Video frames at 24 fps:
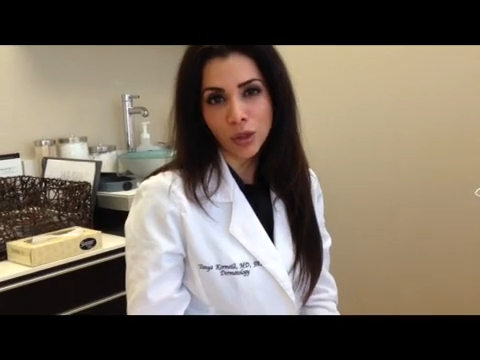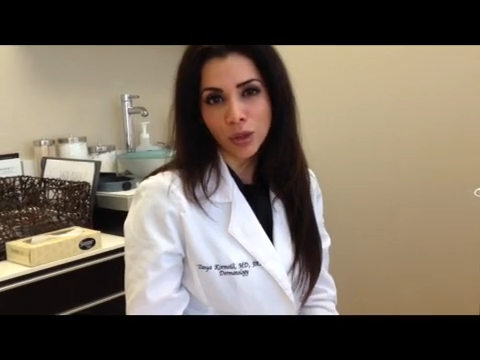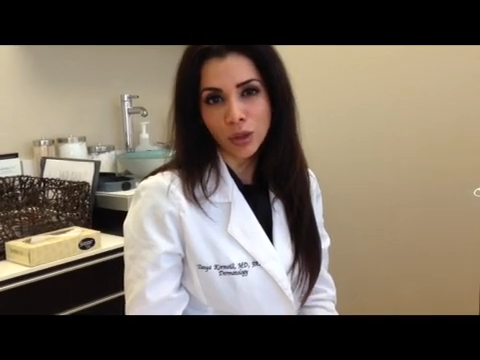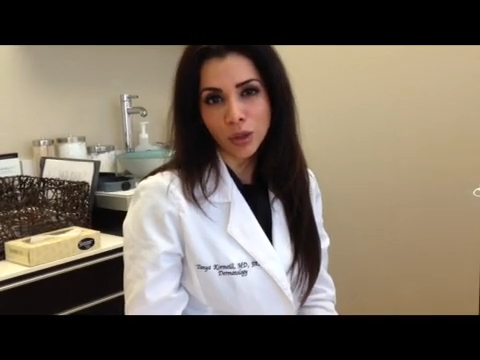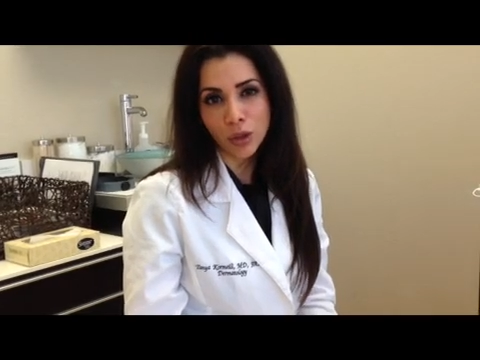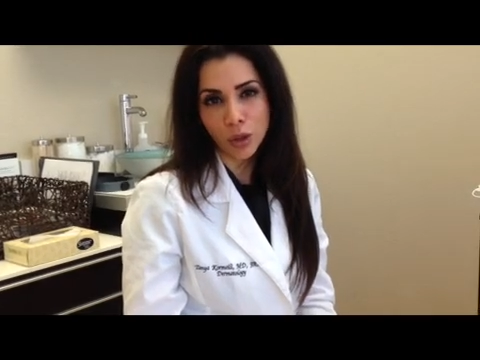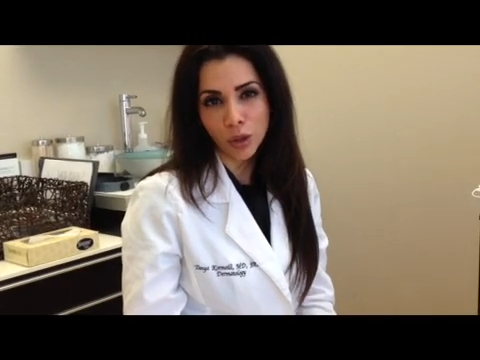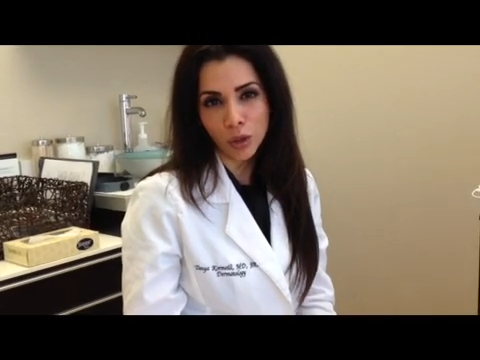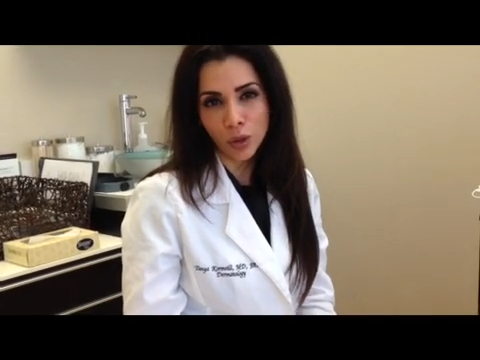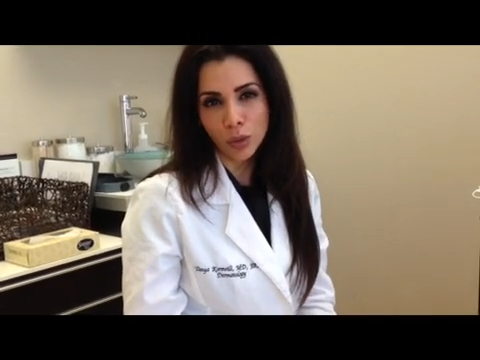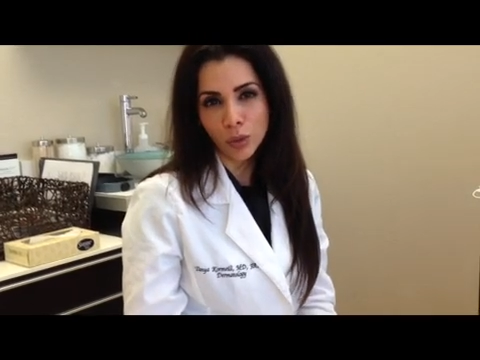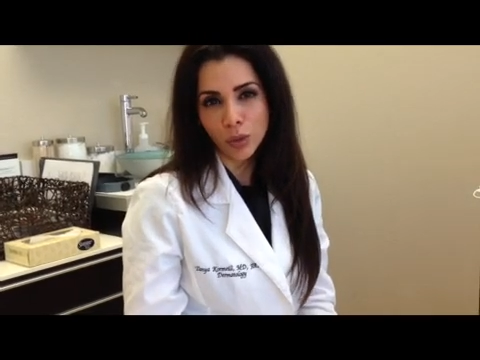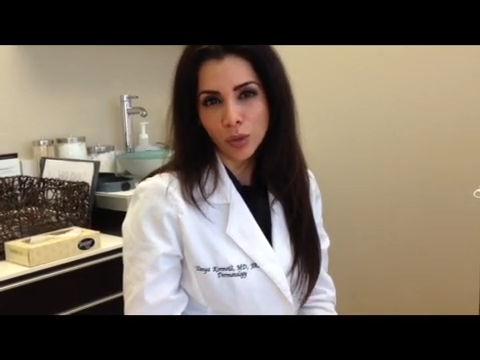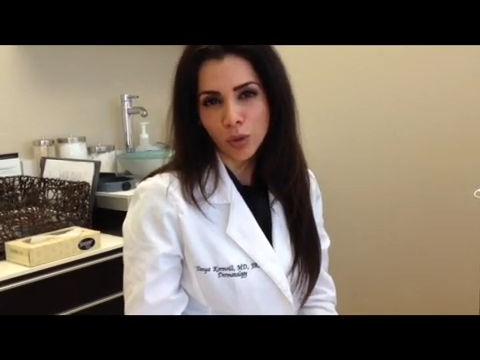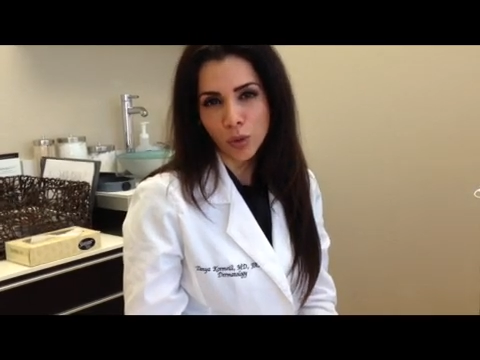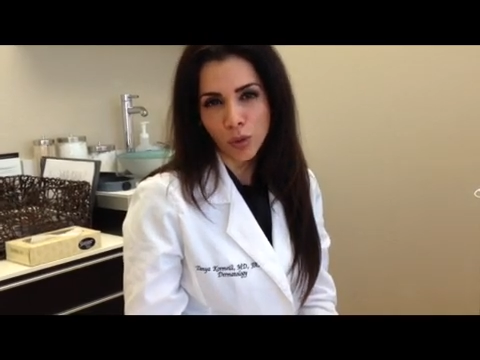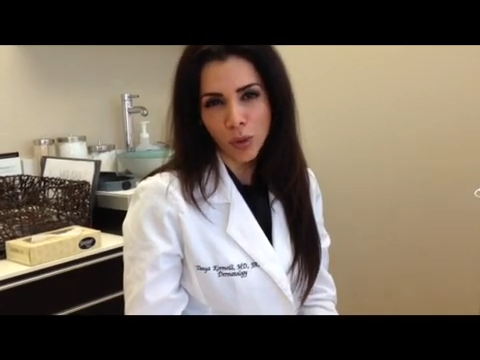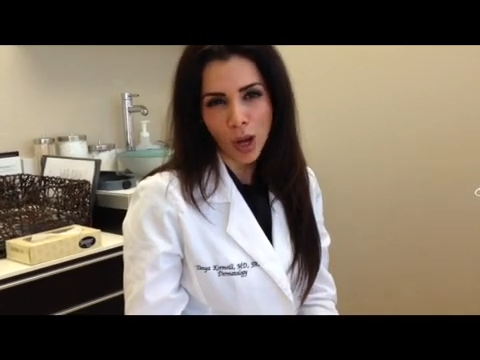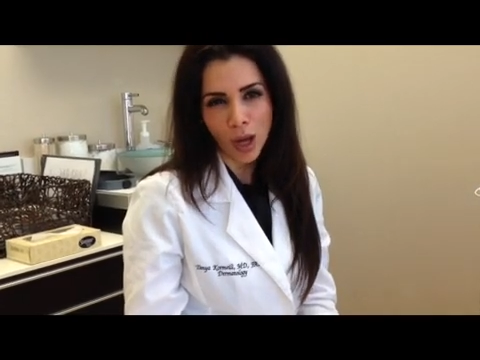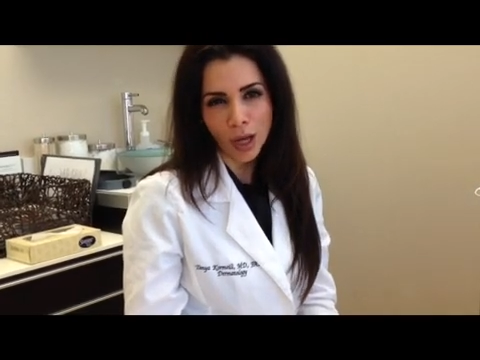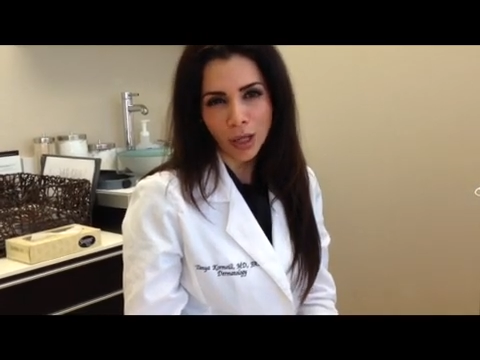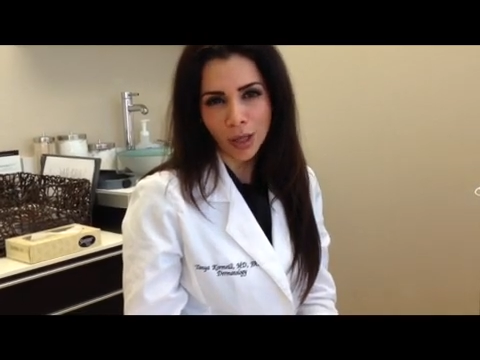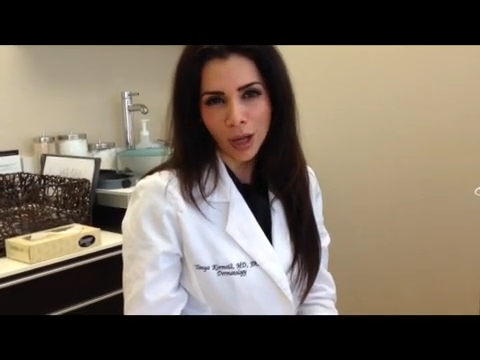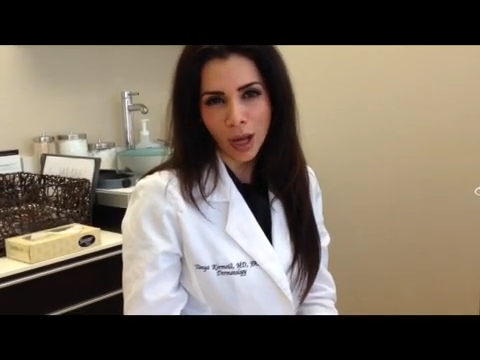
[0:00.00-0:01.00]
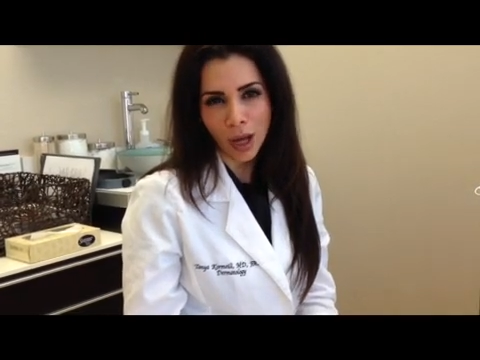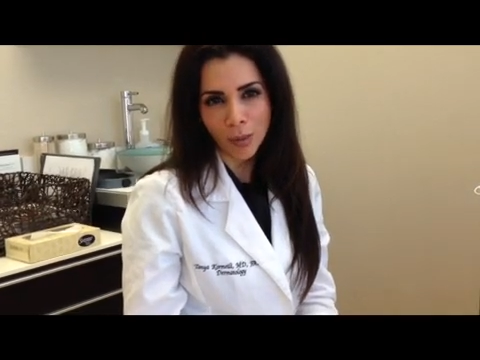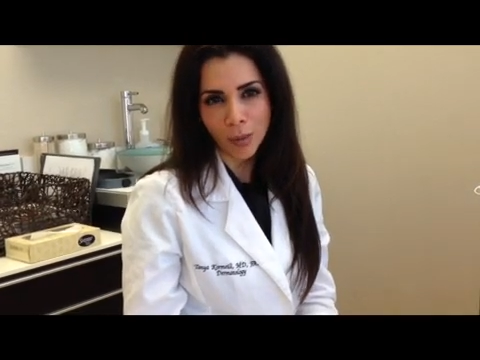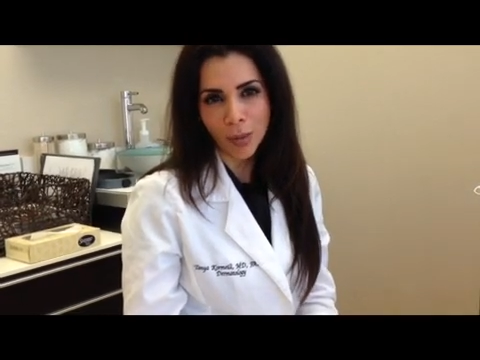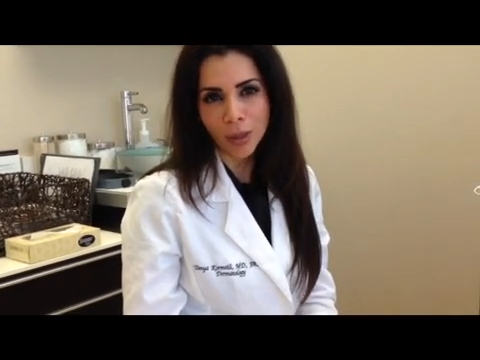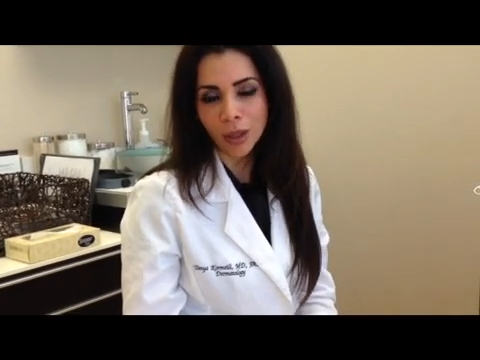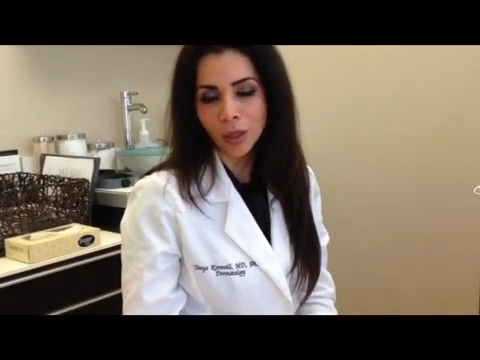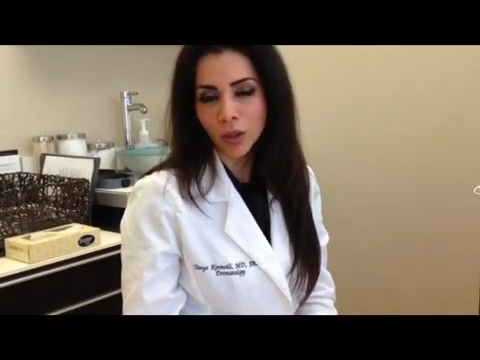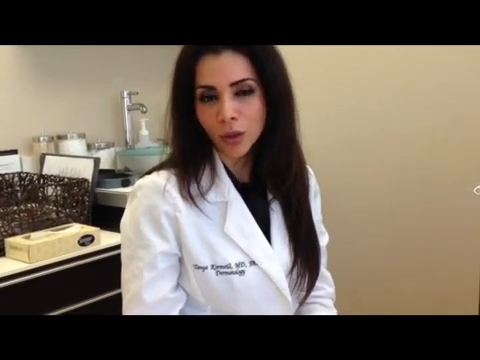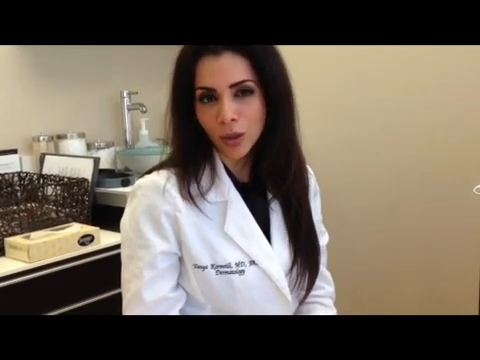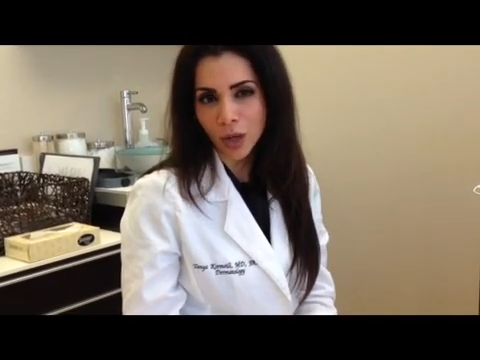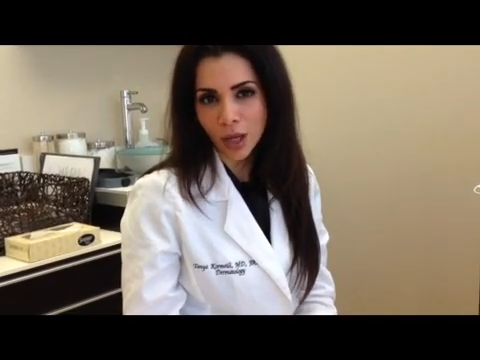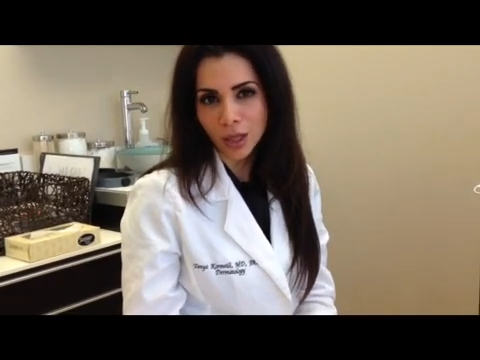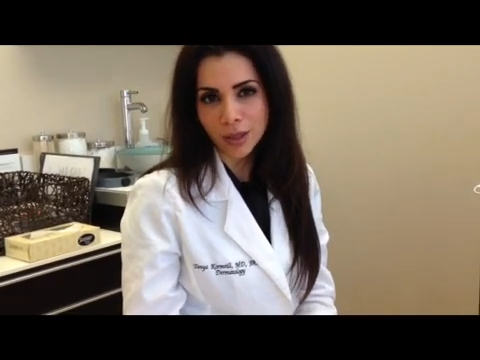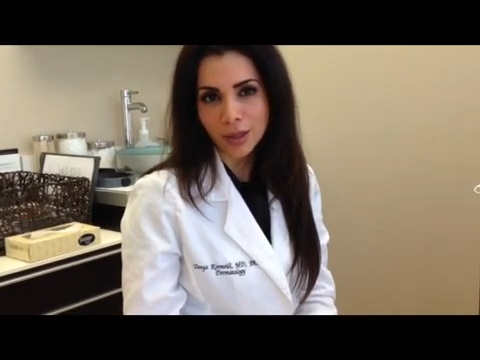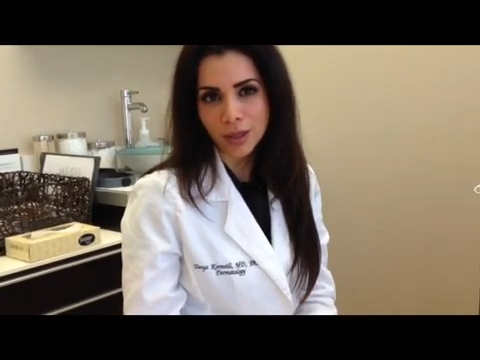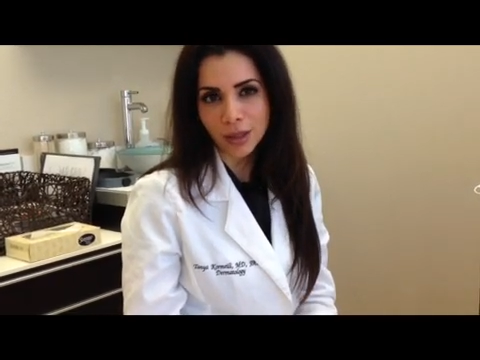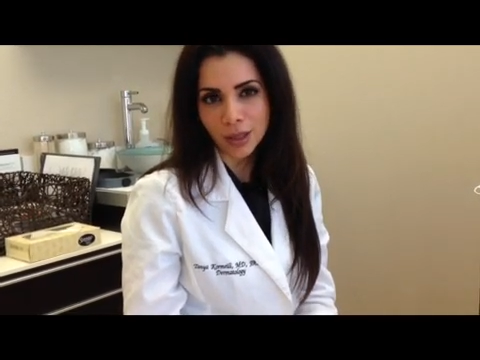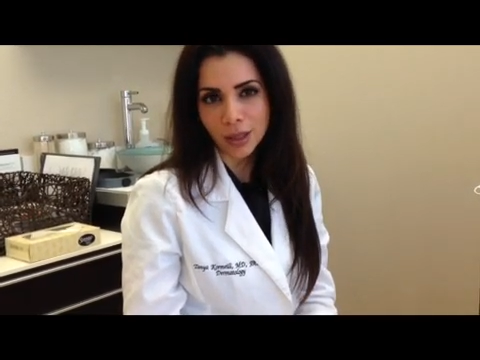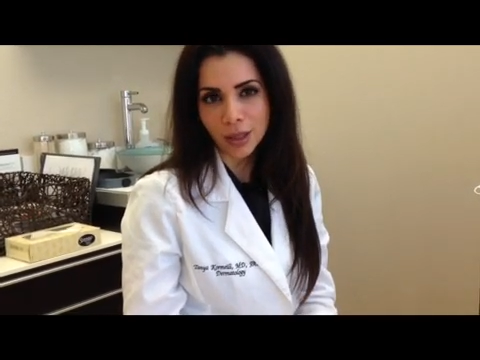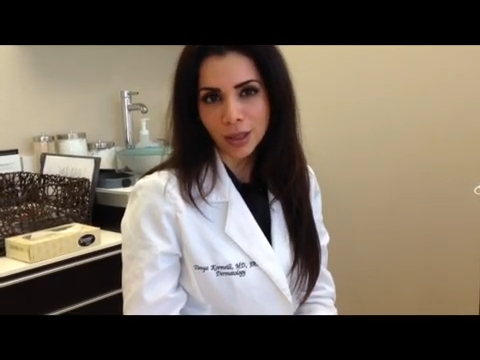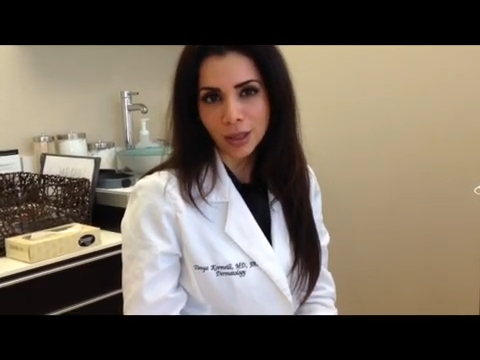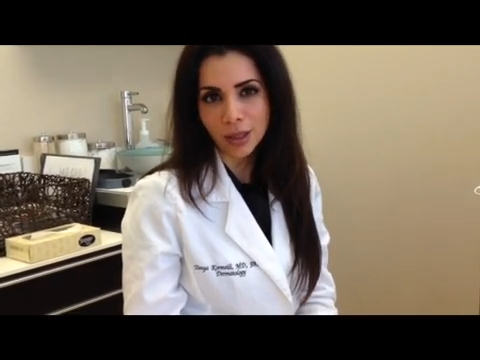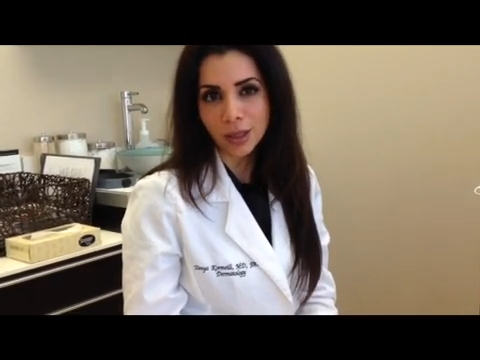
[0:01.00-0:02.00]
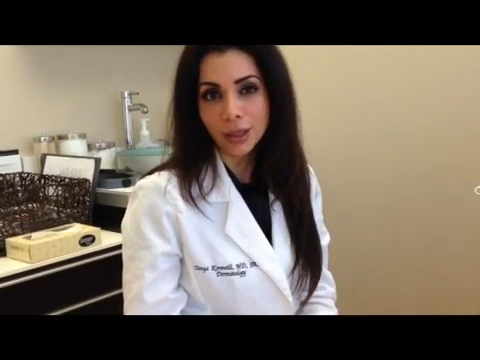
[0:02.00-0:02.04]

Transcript: too dried up and crusted